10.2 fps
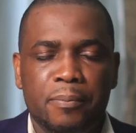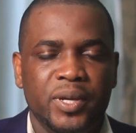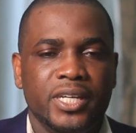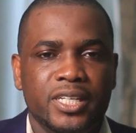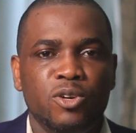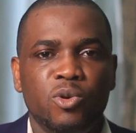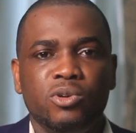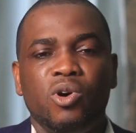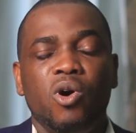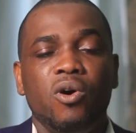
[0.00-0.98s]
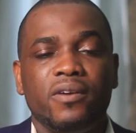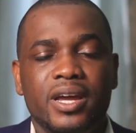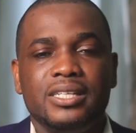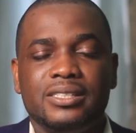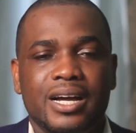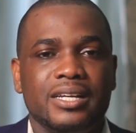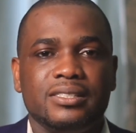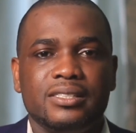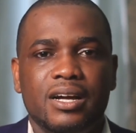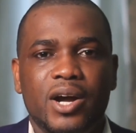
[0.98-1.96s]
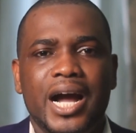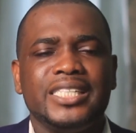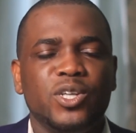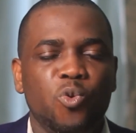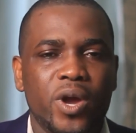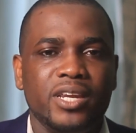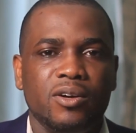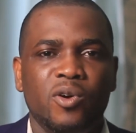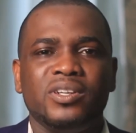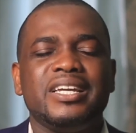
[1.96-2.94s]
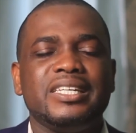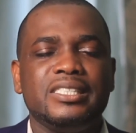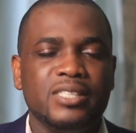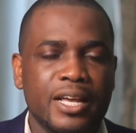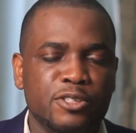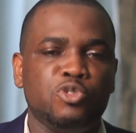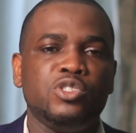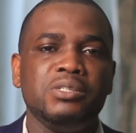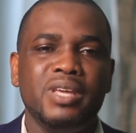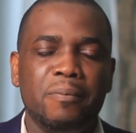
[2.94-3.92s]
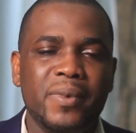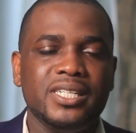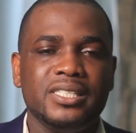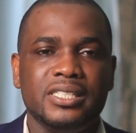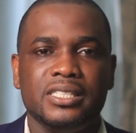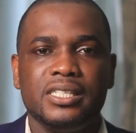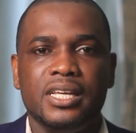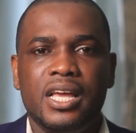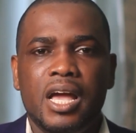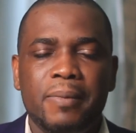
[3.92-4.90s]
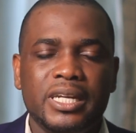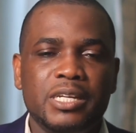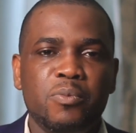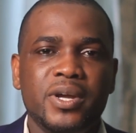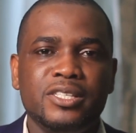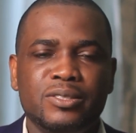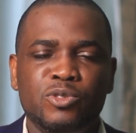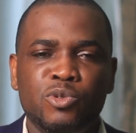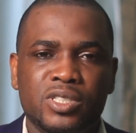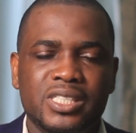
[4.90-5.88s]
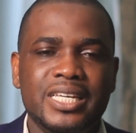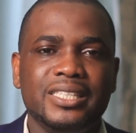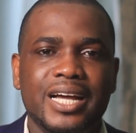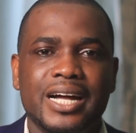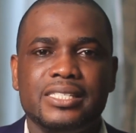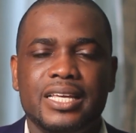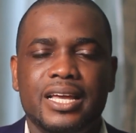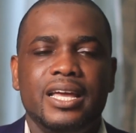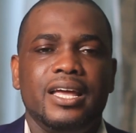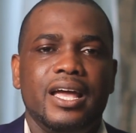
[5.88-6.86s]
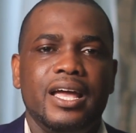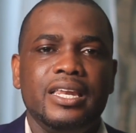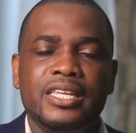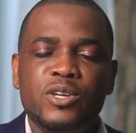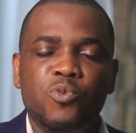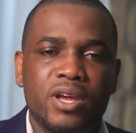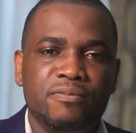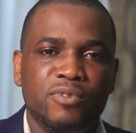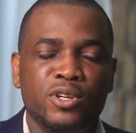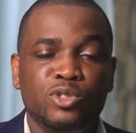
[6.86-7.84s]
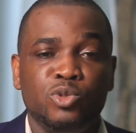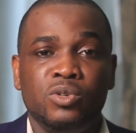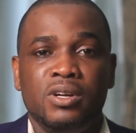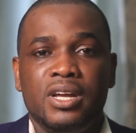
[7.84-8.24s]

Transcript: payday loan or credit cards as and when on extreme emergencies. But the moment you see it as a leeway for you to